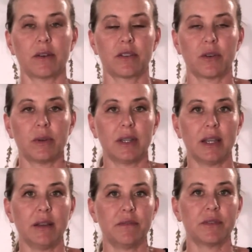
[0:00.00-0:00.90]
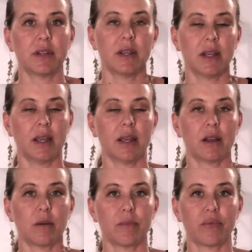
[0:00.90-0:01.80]
So lift,
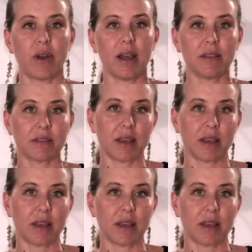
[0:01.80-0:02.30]
compress,